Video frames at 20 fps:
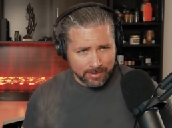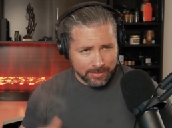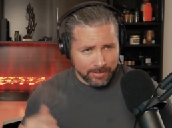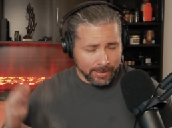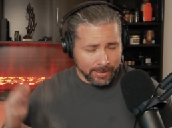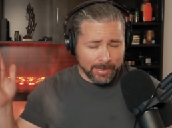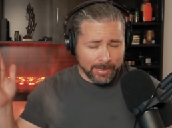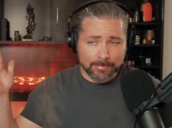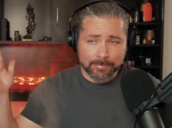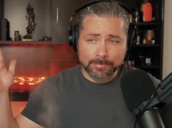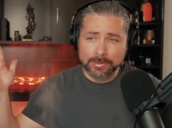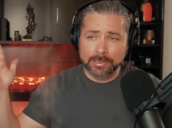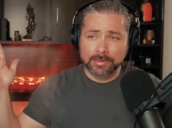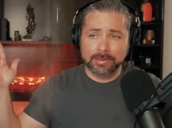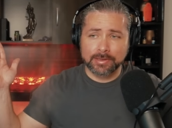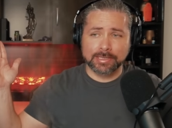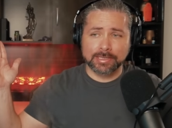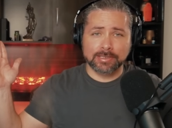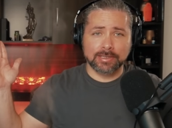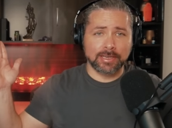yeah,
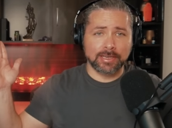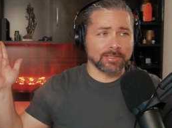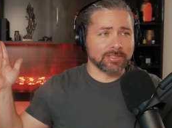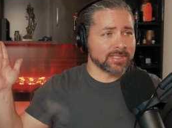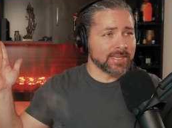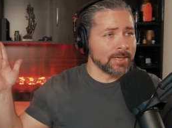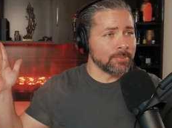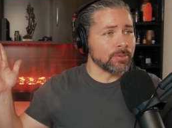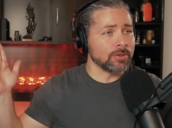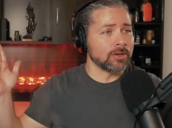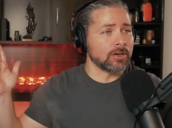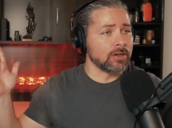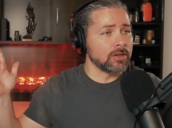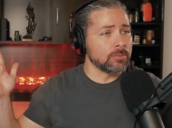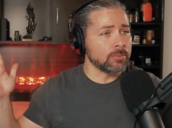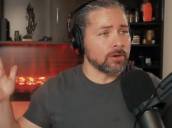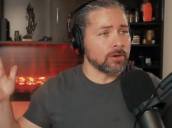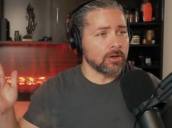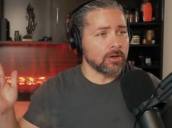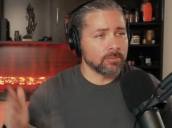that's like a staple,
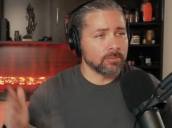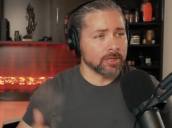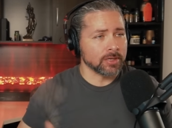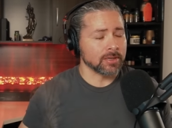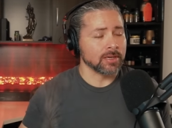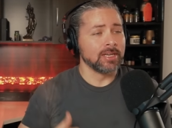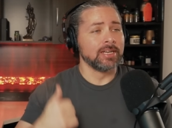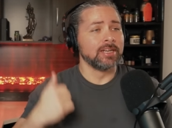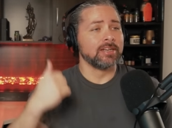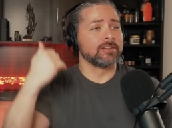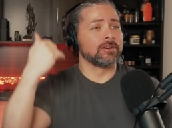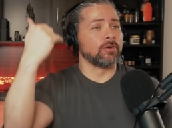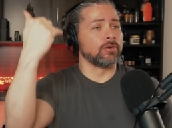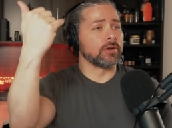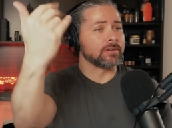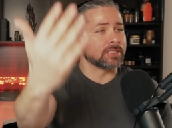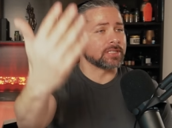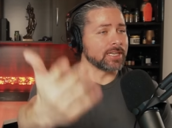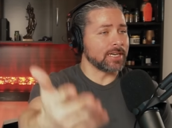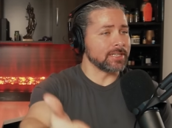a hallmark. Going
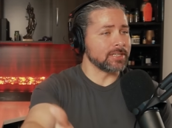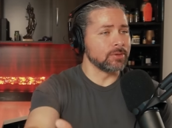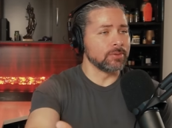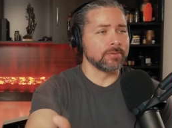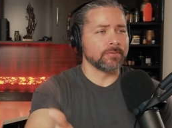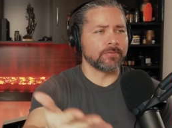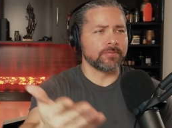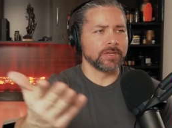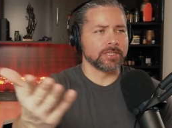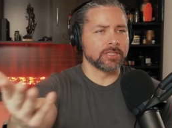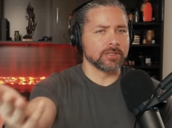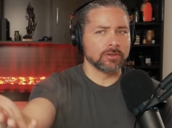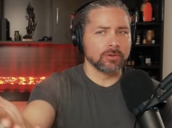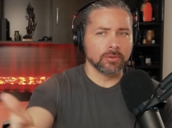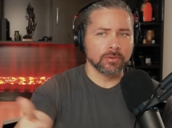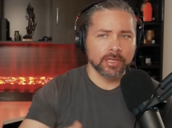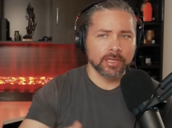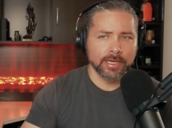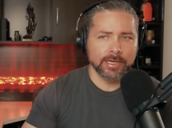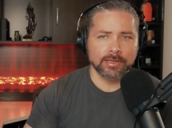outside, doing
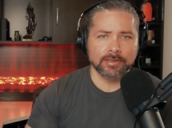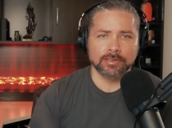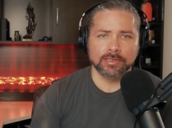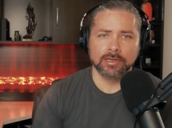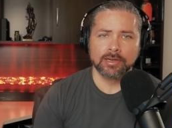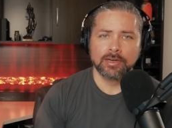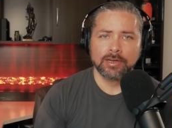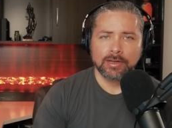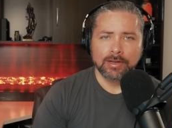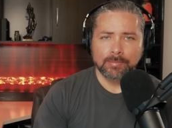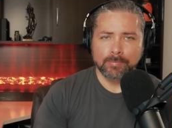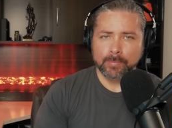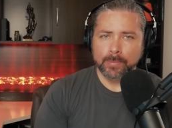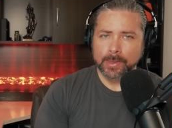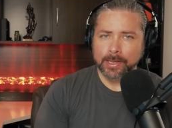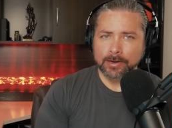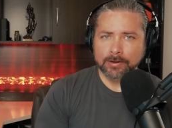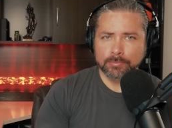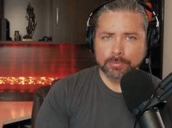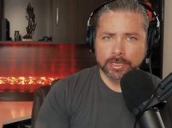physical things,
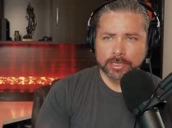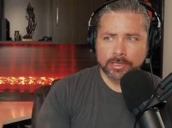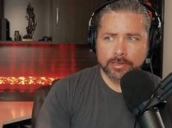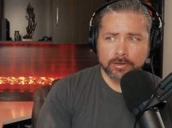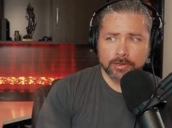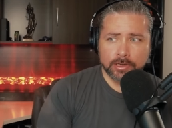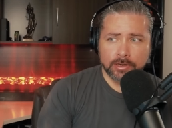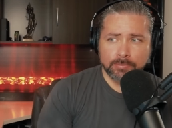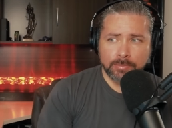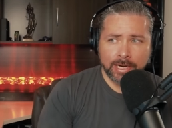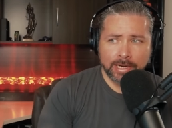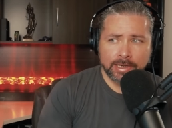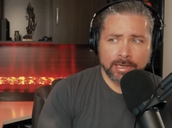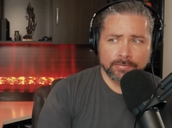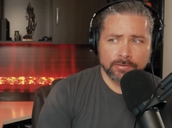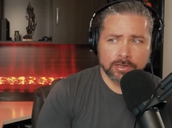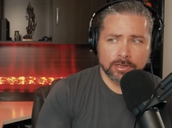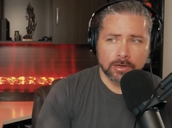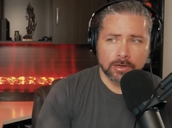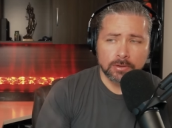but you know your mind
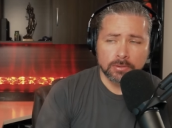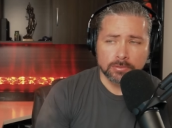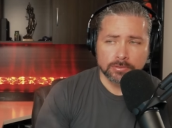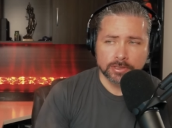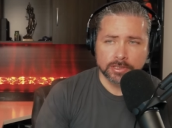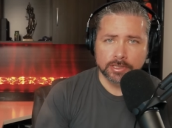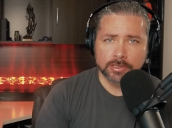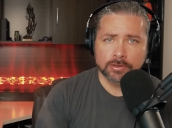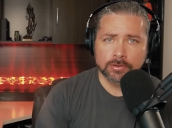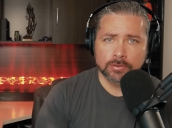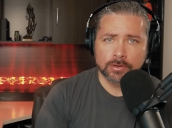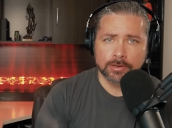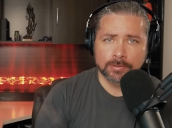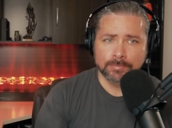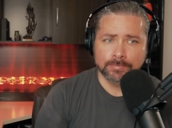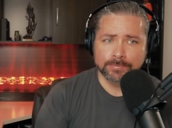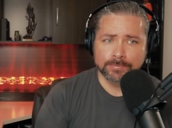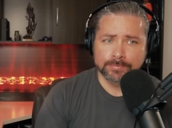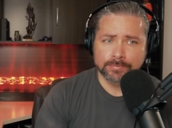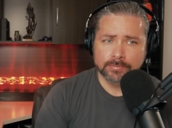never goes to
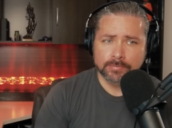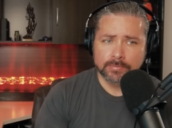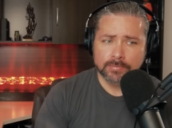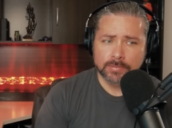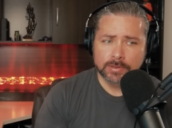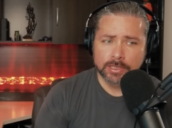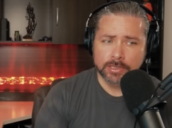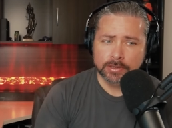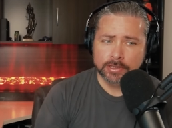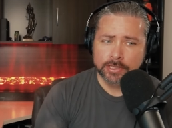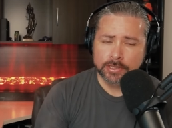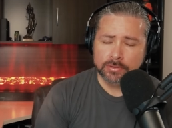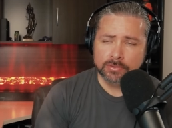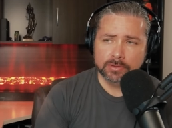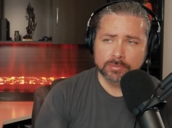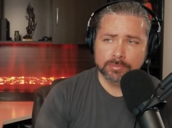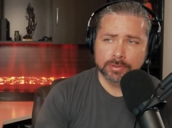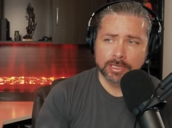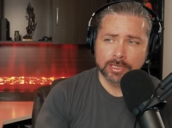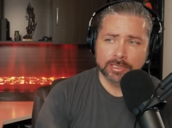your
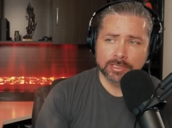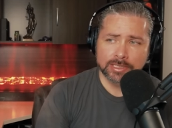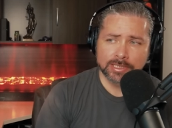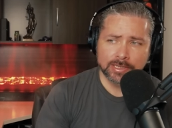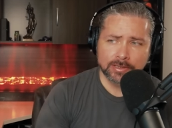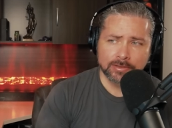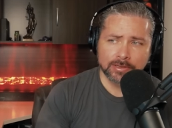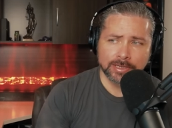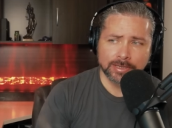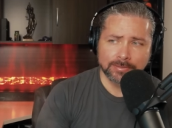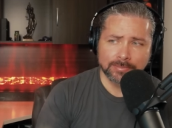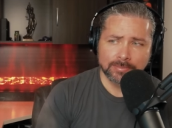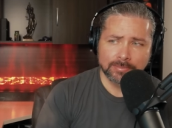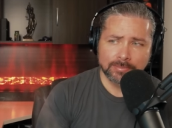children being sickly.